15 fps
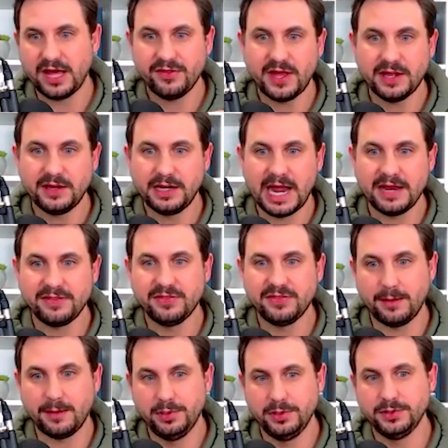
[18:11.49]
then led
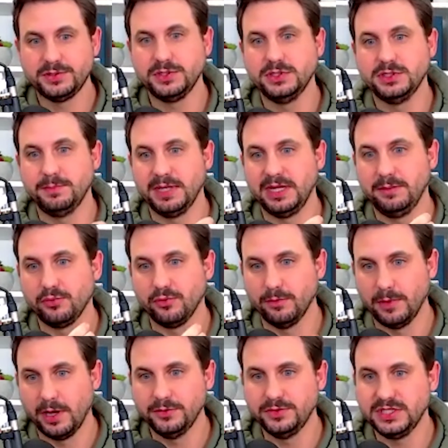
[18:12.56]
that person to be
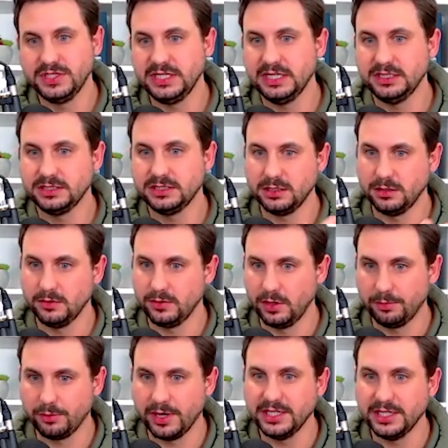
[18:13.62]
promoted into an
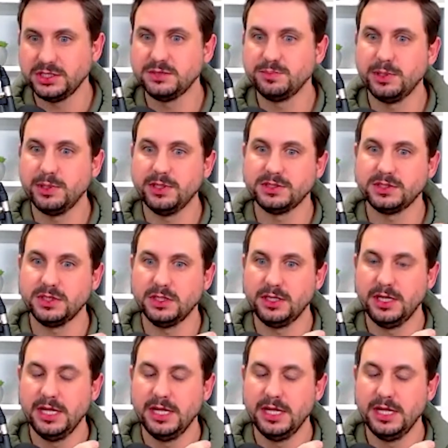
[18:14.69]
operations person.